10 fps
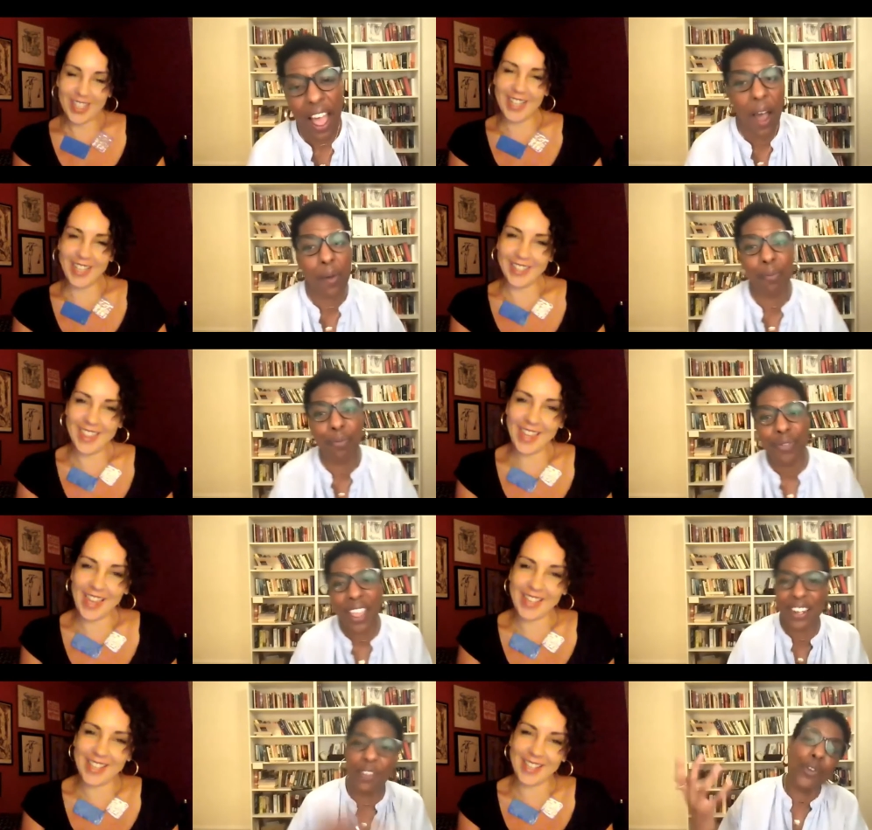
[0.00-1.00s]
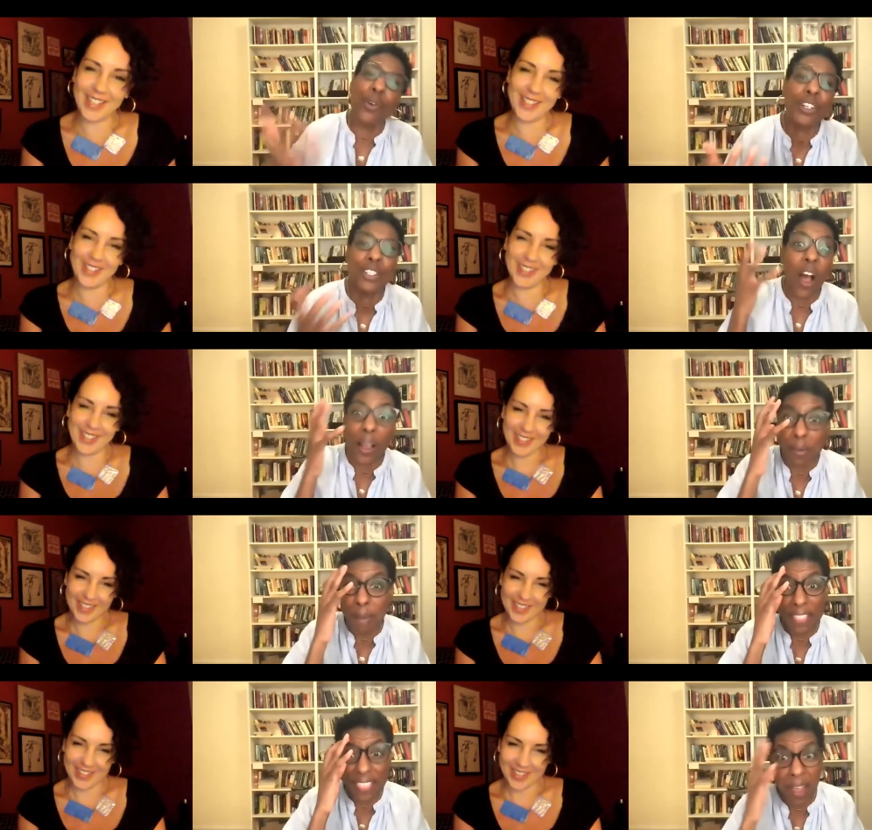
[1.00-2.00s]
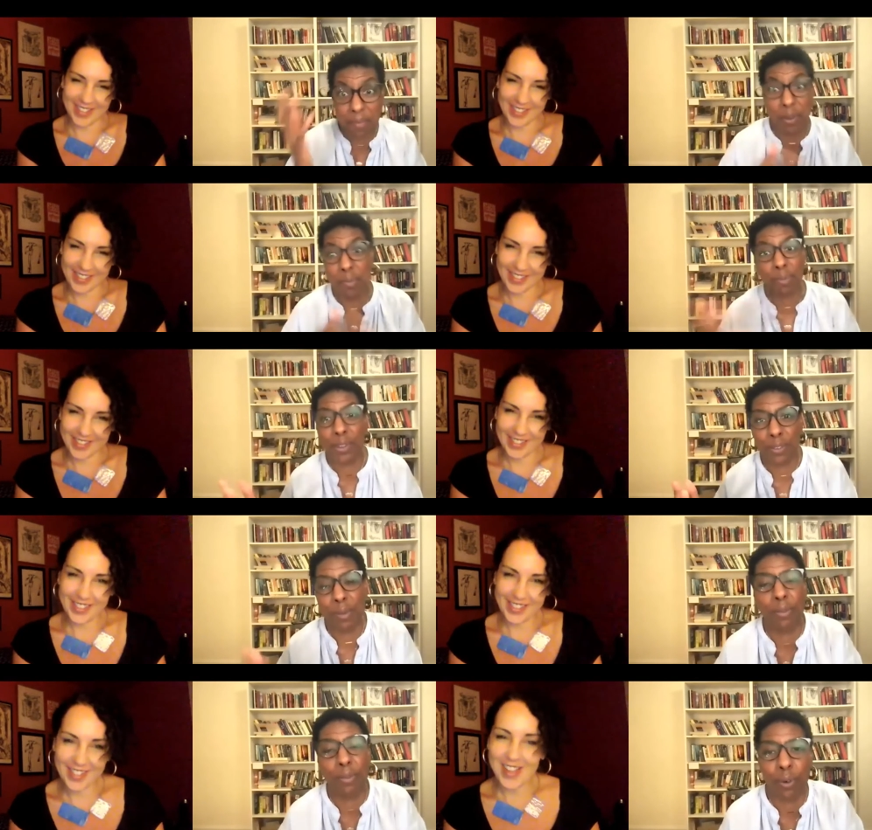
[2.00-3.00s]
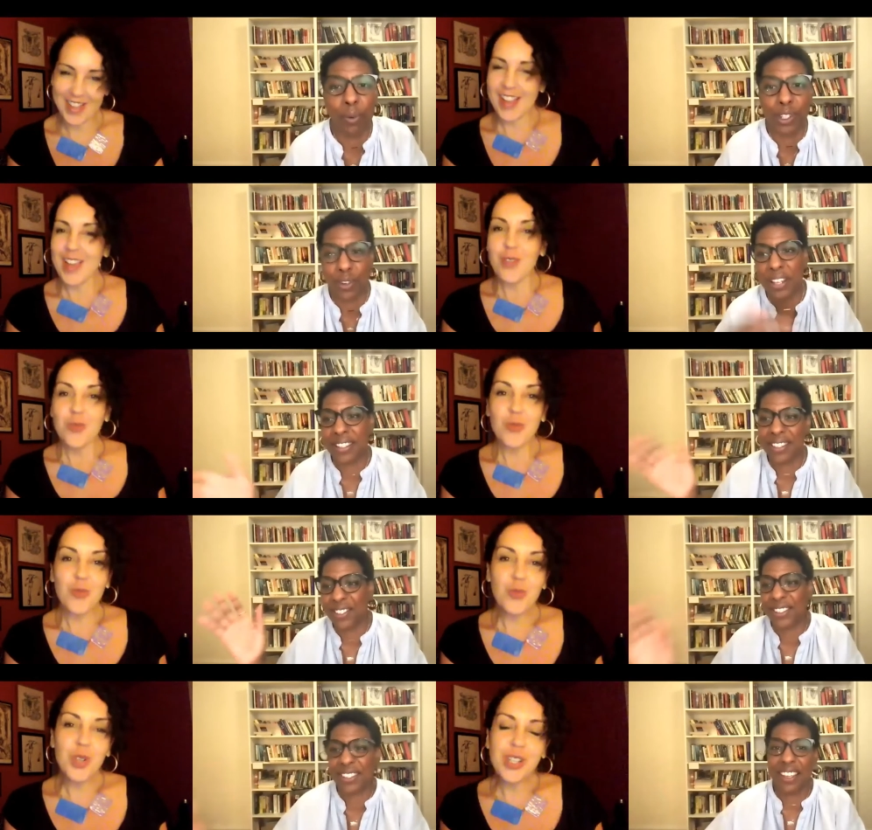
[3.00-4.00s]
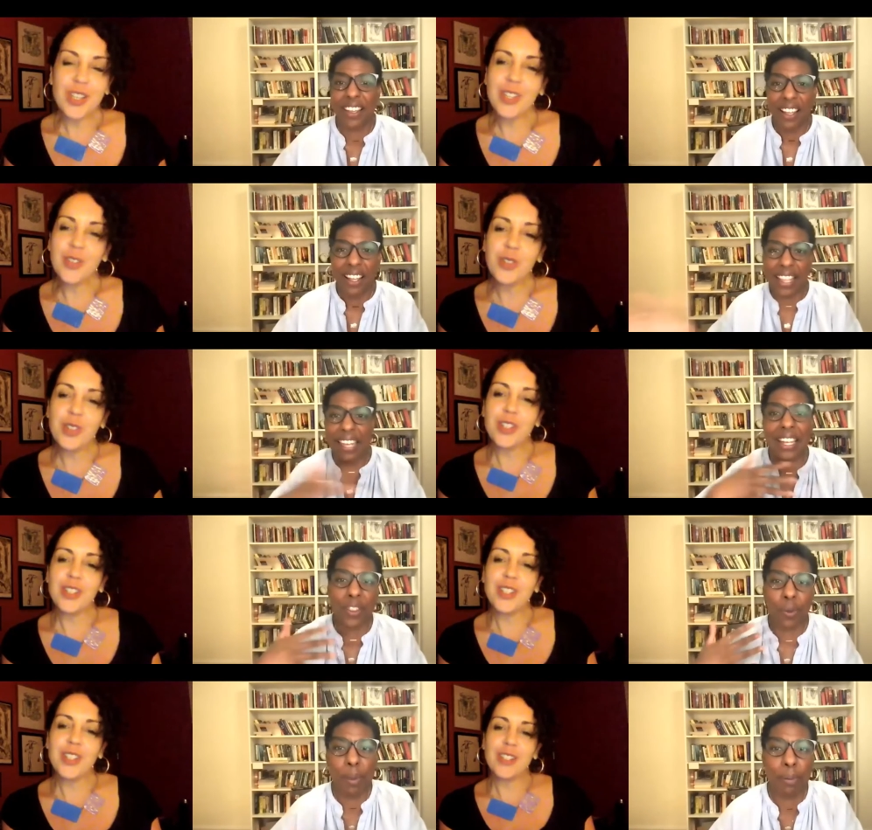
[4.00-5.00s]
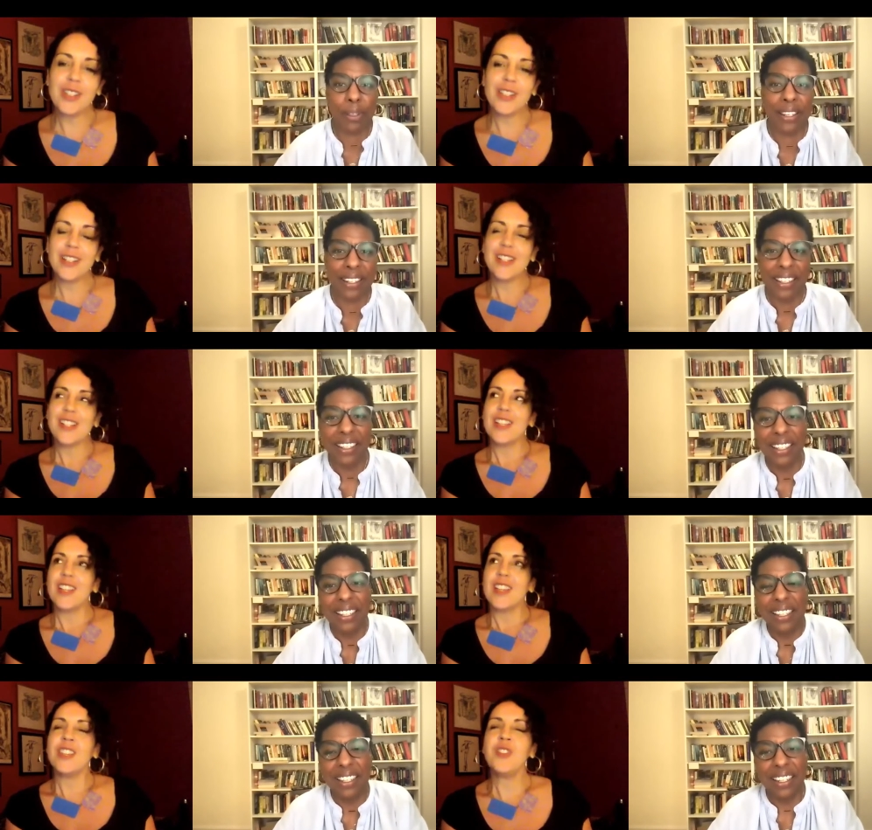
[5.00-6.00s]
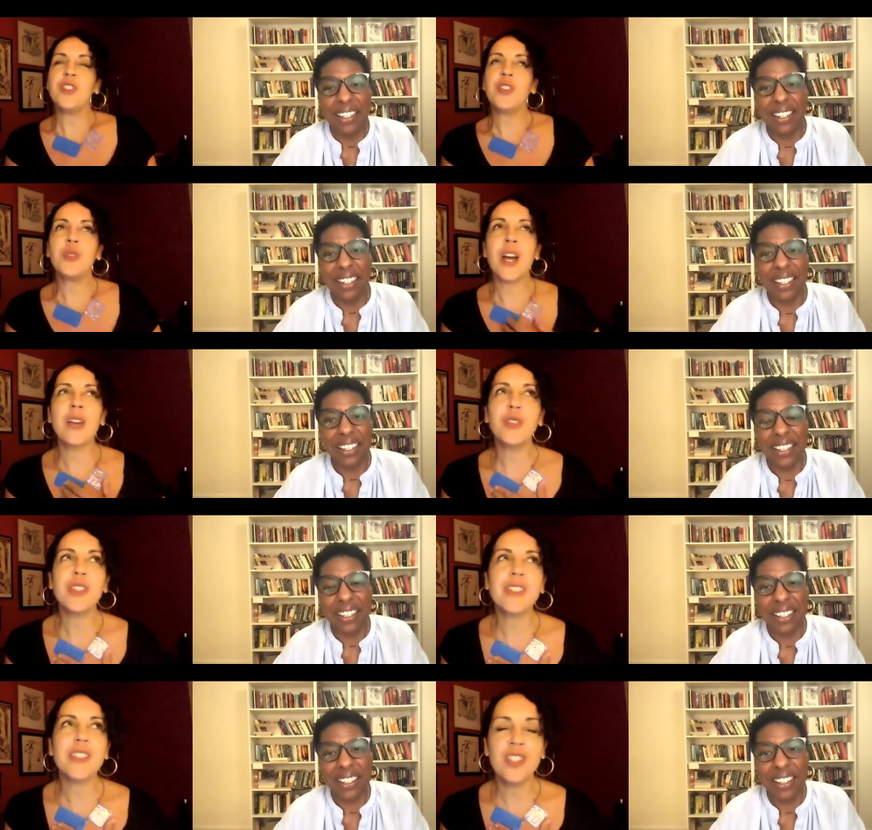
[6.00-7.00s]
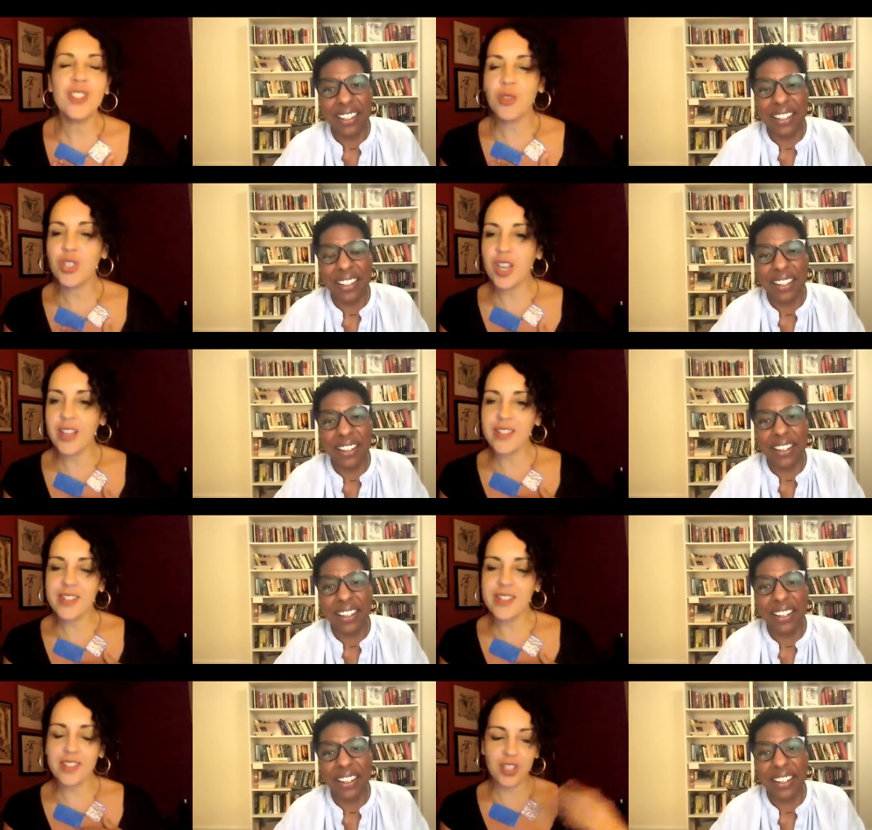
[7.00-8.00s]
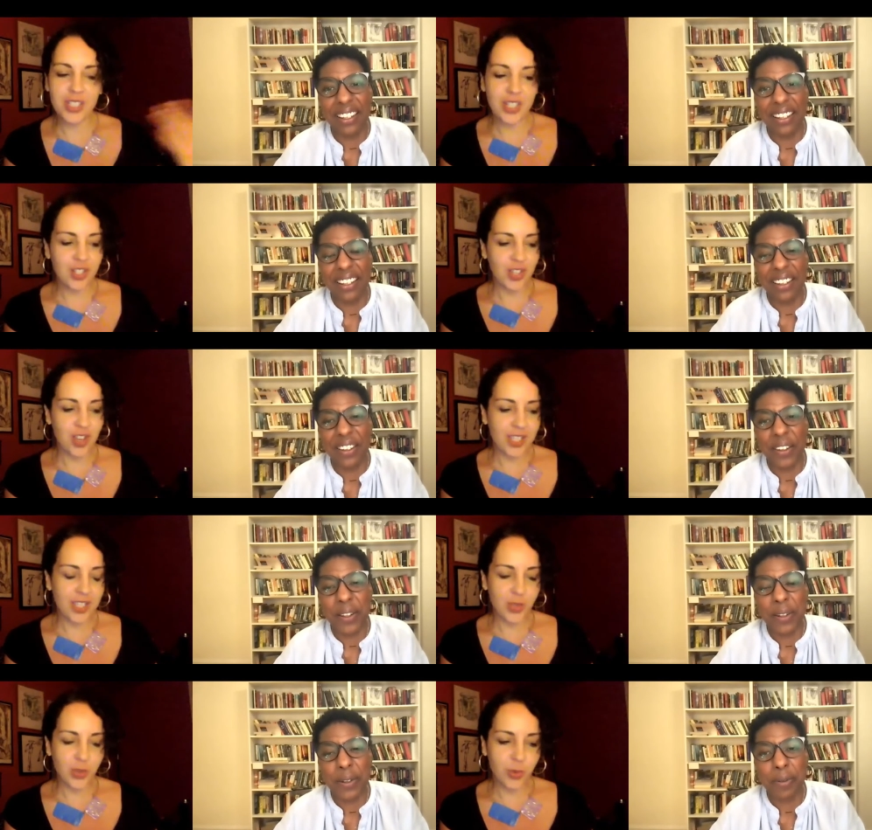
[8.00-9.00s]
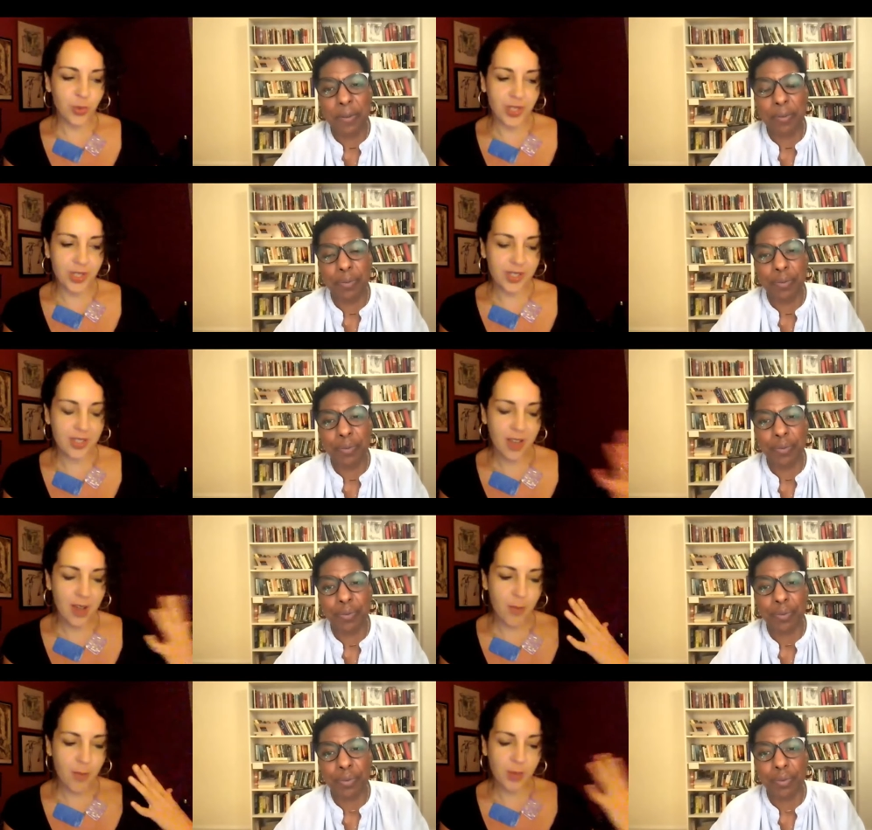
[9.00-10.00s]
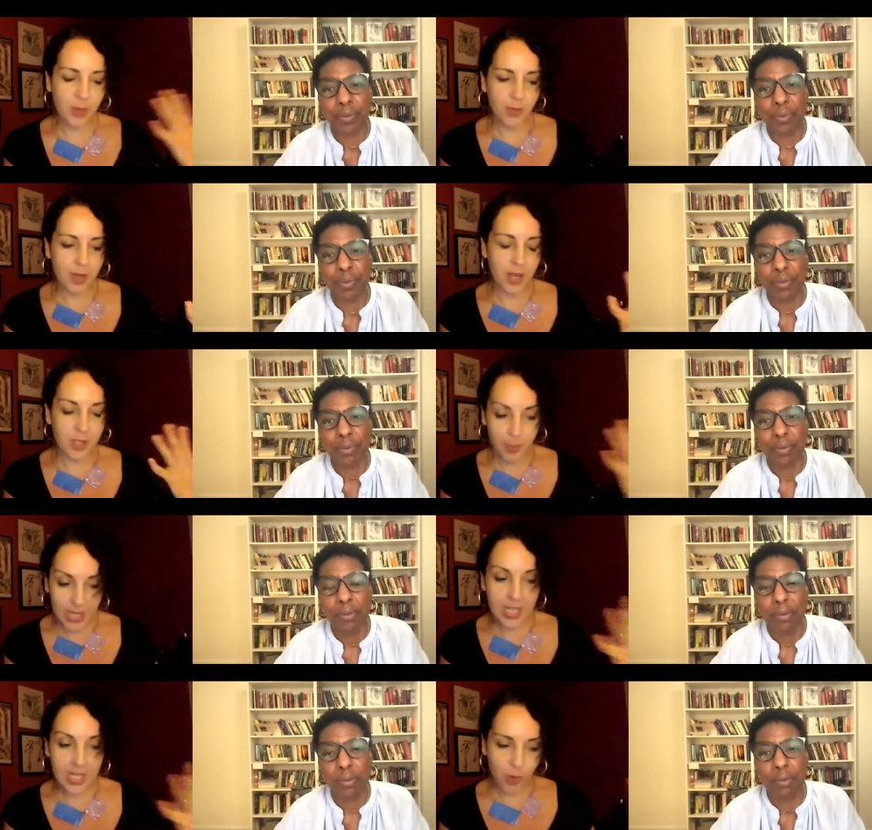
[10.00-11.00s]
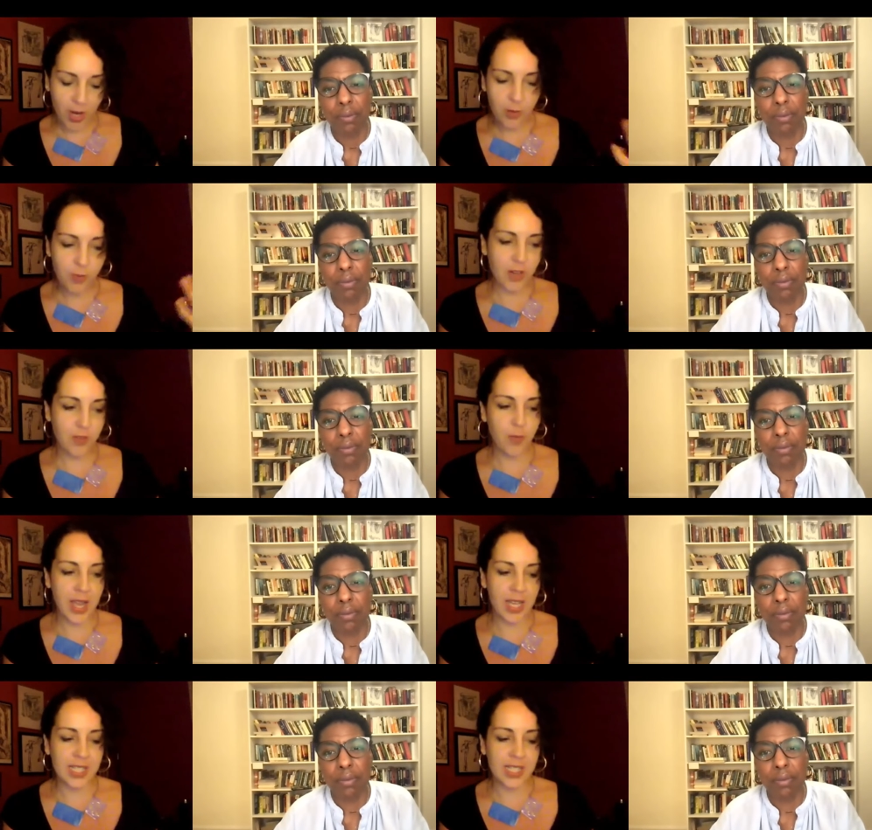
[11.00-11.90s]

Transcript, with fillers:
Speaker 1: um, and if you could talk about that very briefly before we transition to letting other people in
Speaker 2: you know, I was, you know, just earlier talking to this um, a Dominican writer friend of mine,